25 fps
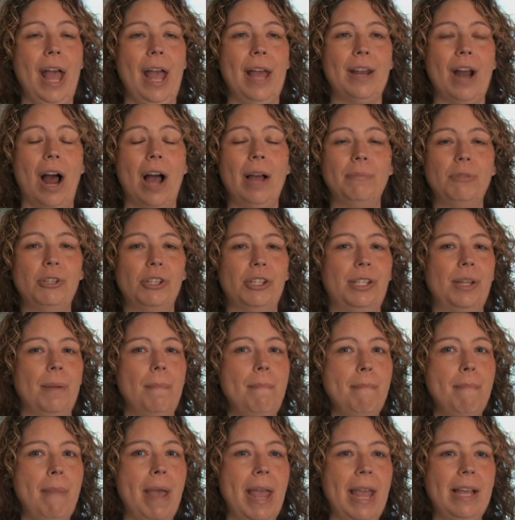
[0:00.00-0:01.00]
And I'm just
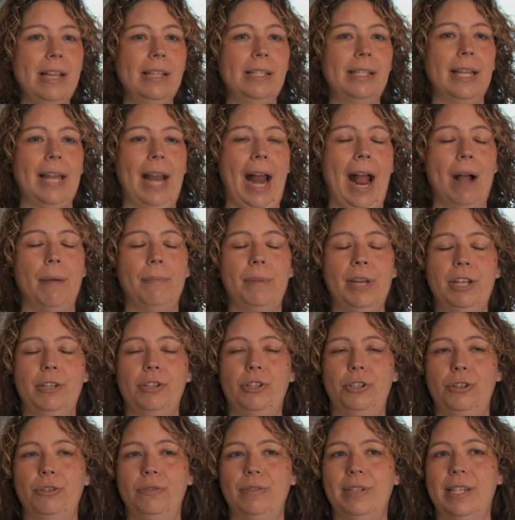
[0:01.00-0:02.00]
amazed at how many
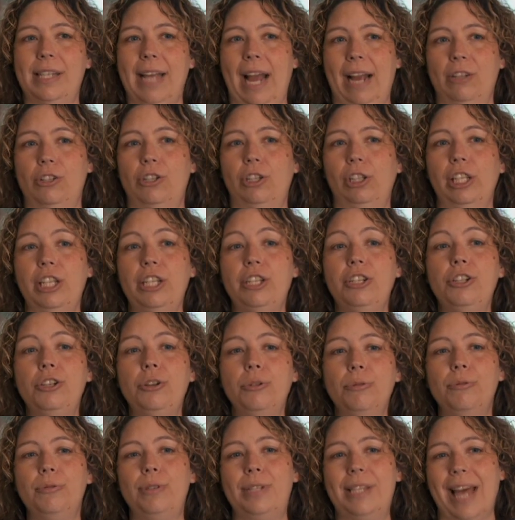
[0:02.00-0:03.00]
students actually
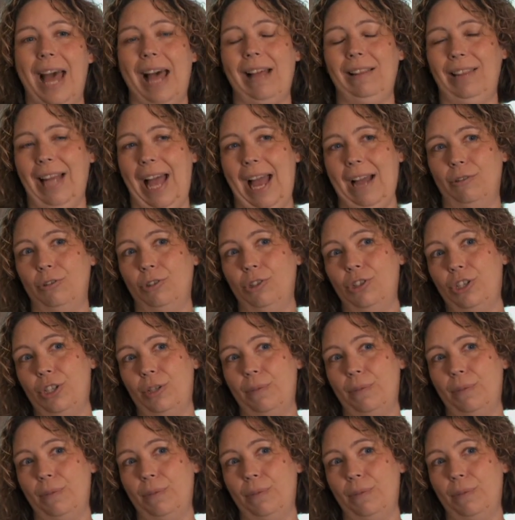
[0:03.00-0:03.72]
use that lounge